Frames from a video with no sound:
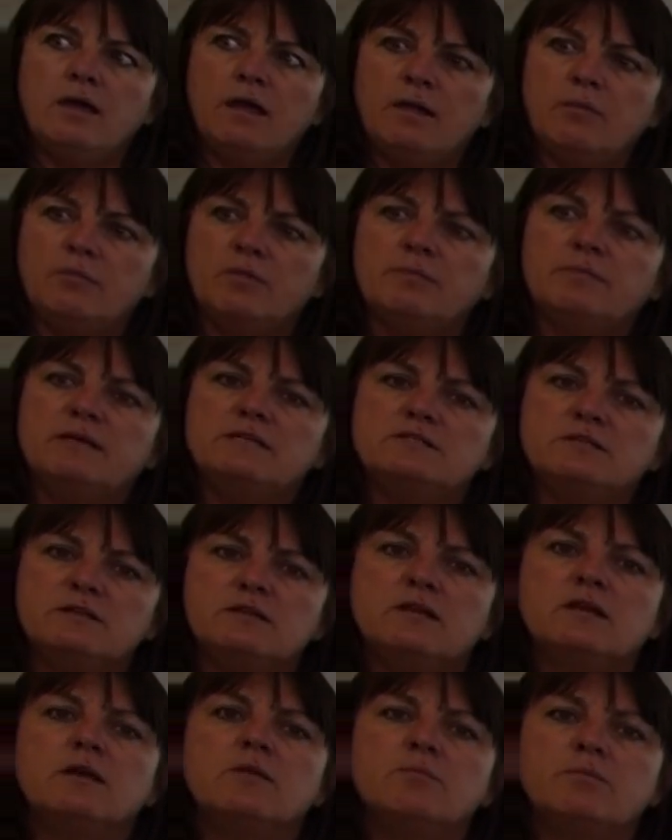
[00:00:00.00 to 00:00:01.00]
implemented
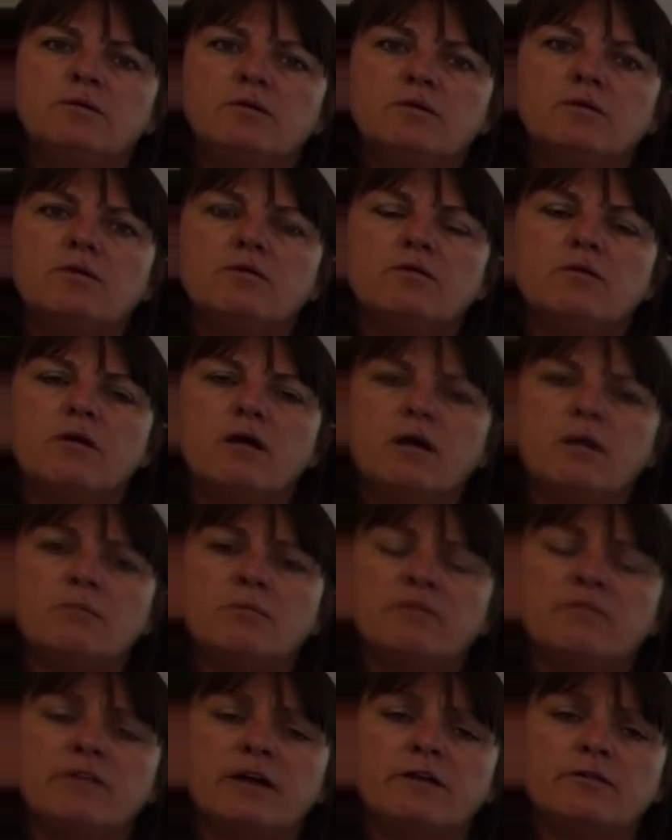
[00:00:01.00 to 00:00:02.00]
the computer
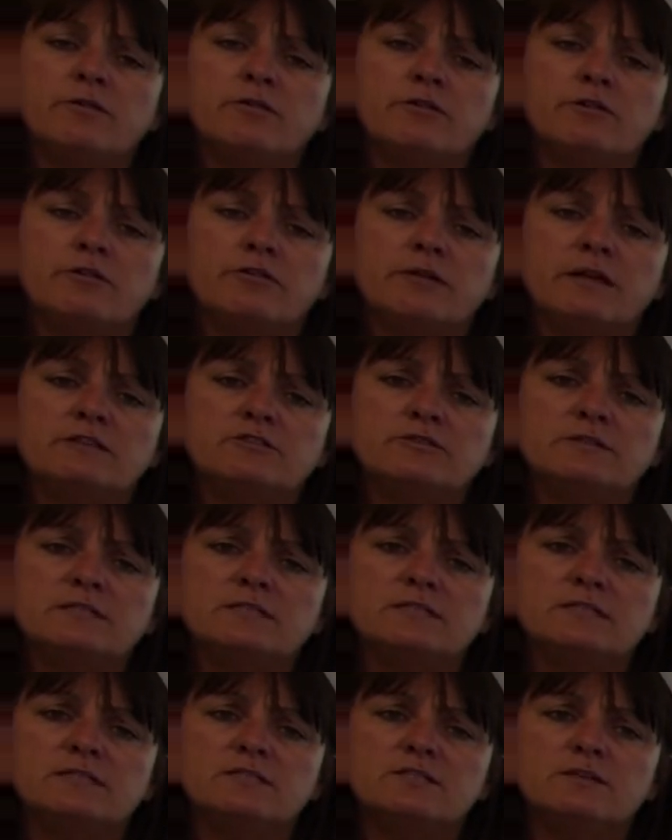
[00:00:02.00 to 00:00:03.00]
provider order entry
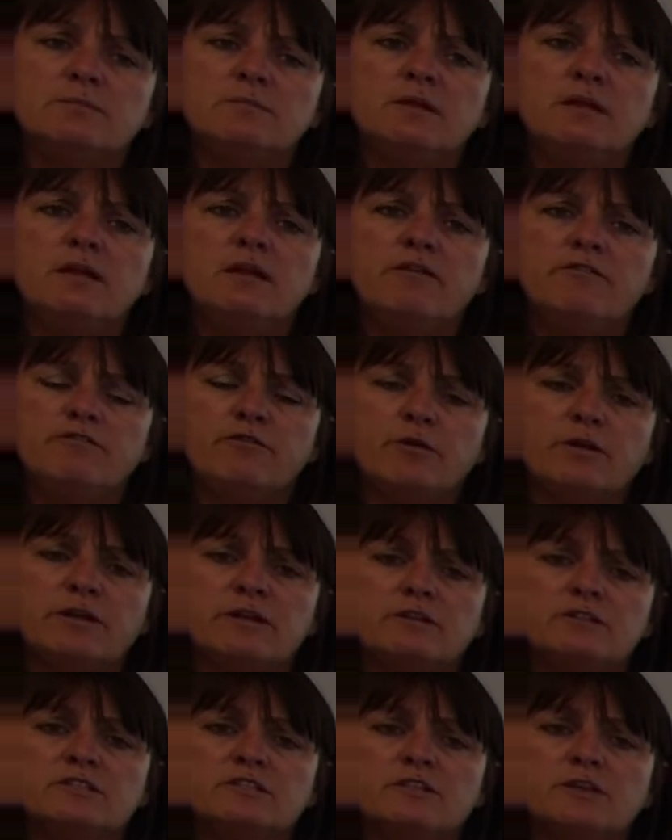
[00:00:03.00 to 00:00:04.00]
system 4
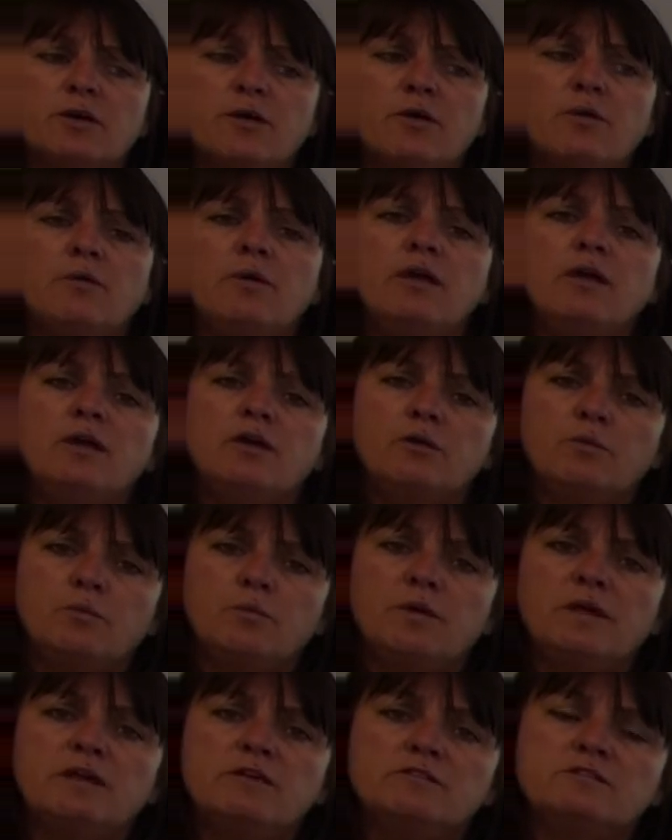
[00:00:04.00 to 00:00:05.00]
years ago,
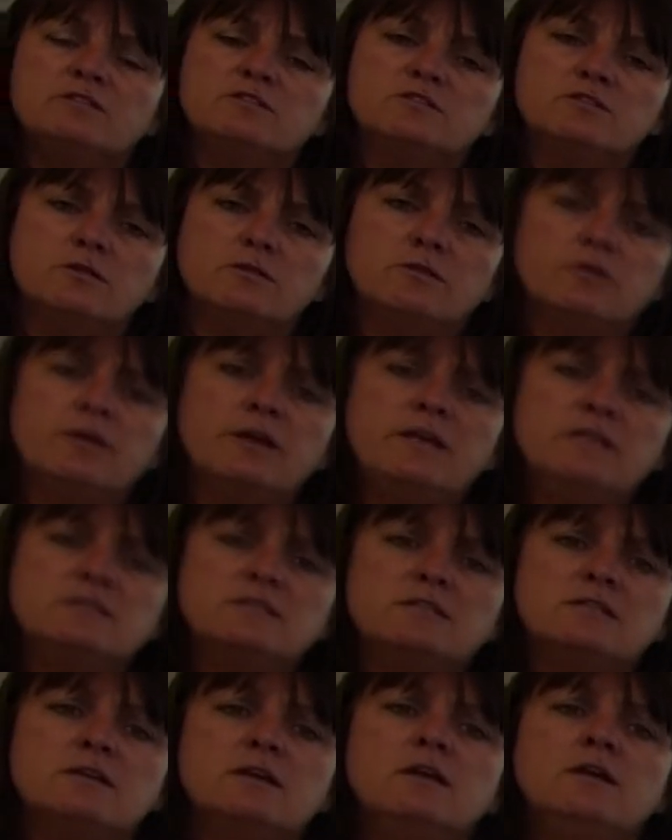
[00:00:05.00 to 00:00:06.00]
we used
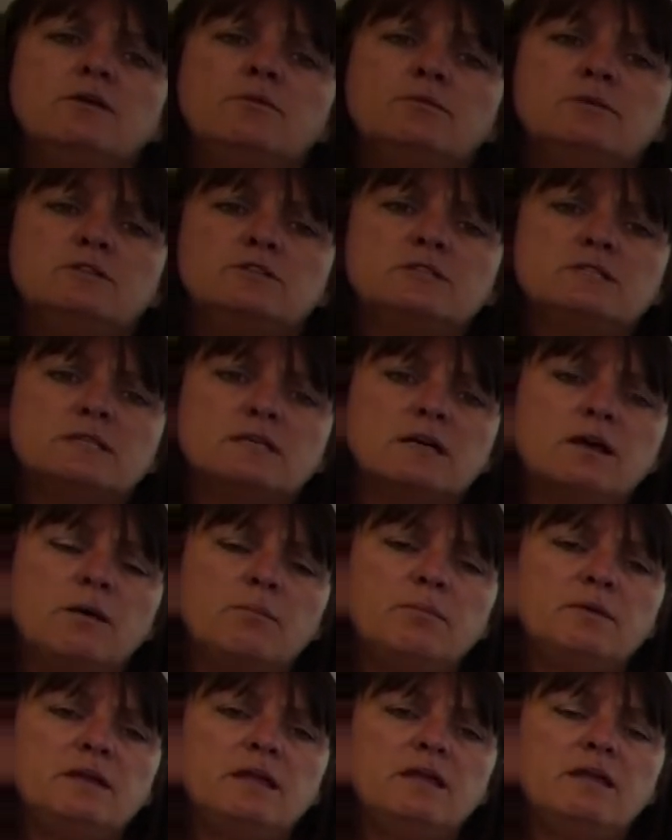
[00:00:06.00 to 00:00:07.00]
Deloitte, which is a
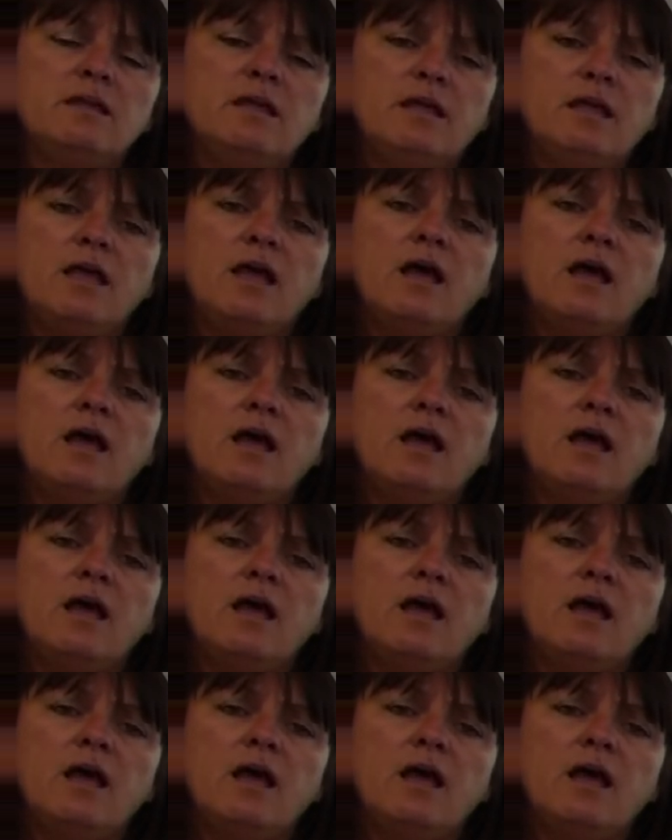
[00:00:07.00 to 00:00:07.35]
company